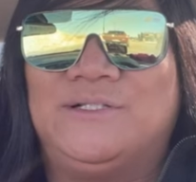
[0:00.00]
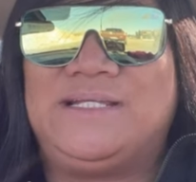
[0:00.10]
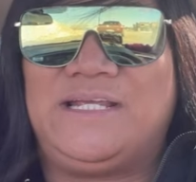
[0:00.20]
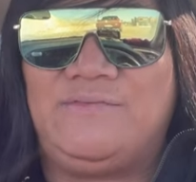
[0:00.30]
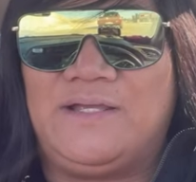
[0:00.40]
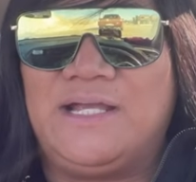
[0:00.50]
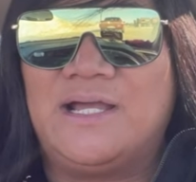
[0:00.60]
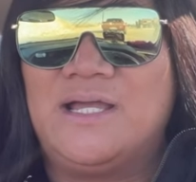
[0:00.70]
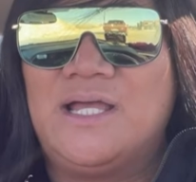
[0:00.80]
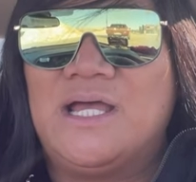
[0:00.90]

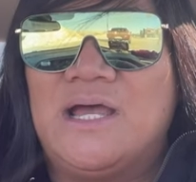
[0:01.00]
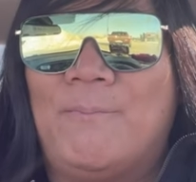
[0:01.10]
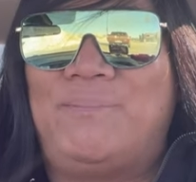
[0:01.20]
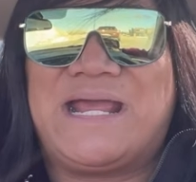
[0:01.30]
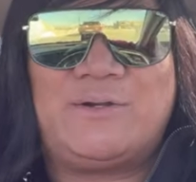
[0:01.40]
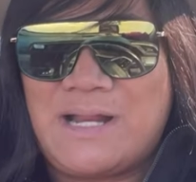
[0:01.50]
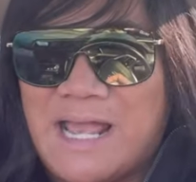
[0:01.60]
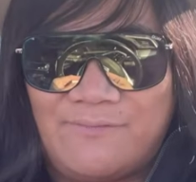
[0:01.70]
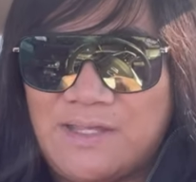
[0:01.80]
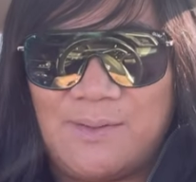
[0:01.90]
TV, but I don't
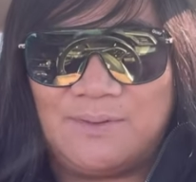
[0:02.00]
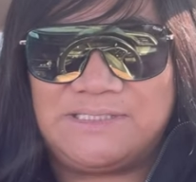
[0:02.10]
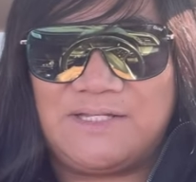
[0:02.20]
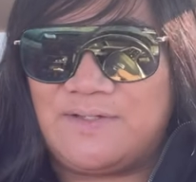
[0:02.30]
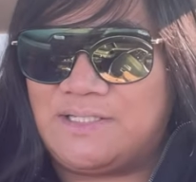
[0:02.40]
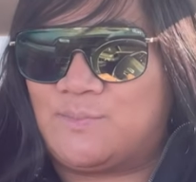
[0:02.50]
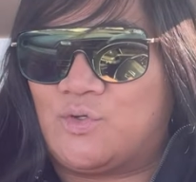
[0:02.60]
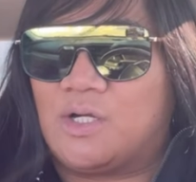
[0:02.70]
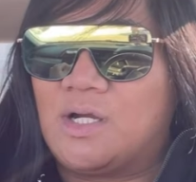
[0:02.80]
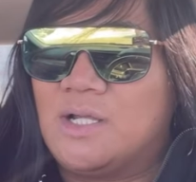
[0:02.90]
have cable TV
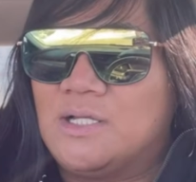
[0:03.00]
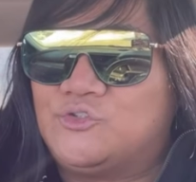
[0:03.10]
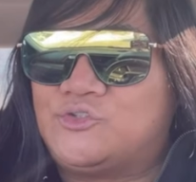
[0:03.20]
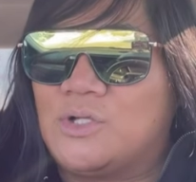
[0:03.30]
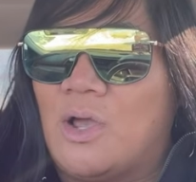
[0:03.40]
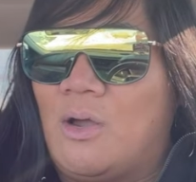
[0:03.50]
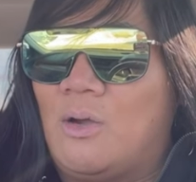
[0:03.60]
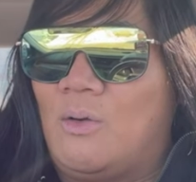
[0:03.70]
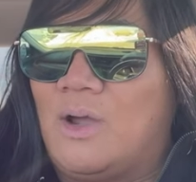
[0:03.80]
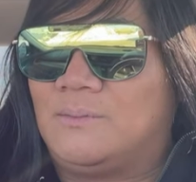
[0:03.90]
anymore.
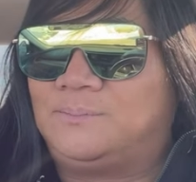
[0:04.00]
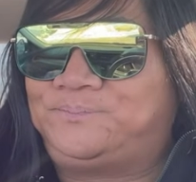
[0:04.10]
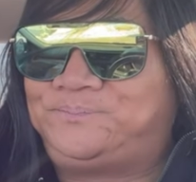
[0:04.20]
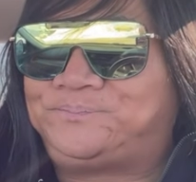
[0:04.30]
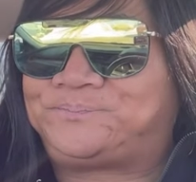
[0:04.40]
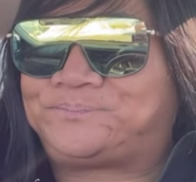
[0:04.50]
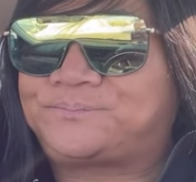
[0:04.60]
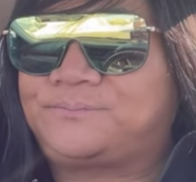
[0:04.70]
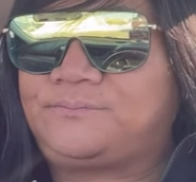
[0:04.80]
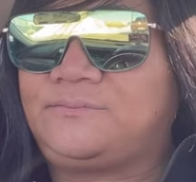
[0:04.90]
So
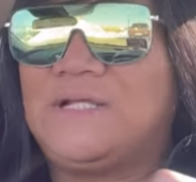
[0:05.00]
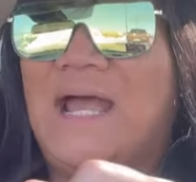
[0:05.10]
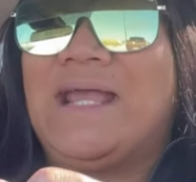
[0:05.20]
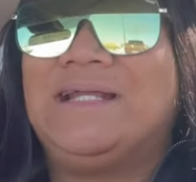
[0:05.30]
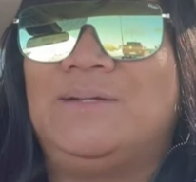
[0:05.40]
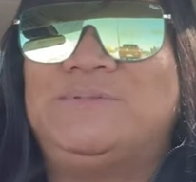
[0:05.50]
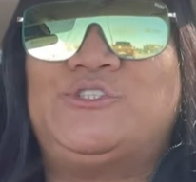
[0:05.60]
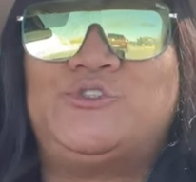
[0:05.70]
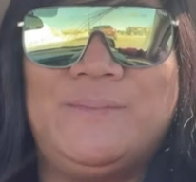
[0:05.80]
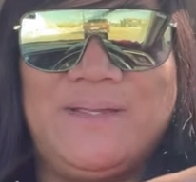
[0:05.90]
I ended up
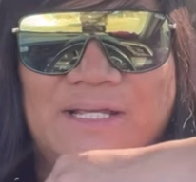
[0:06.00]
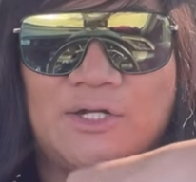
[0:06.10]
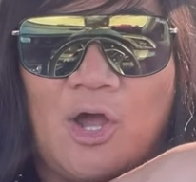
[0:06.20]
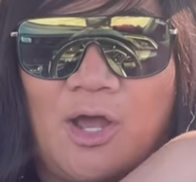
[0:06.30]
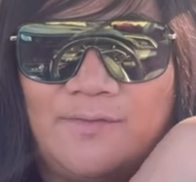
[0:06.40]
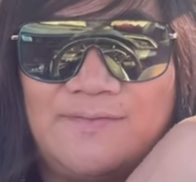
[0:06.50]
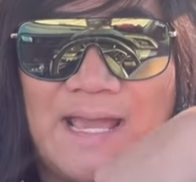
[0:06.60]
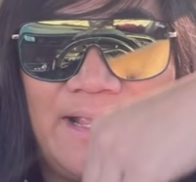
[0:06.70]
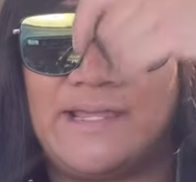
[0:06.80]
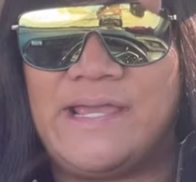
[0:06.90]
streaming it on
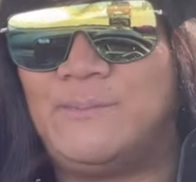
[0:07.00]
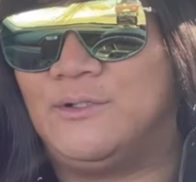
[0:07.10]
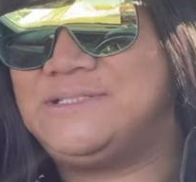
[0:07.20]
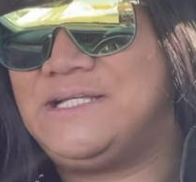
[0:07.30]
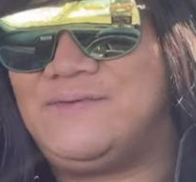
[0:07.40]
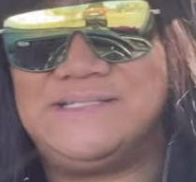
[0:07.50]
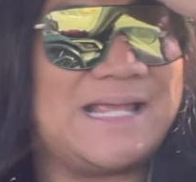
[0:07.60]
that cable TV's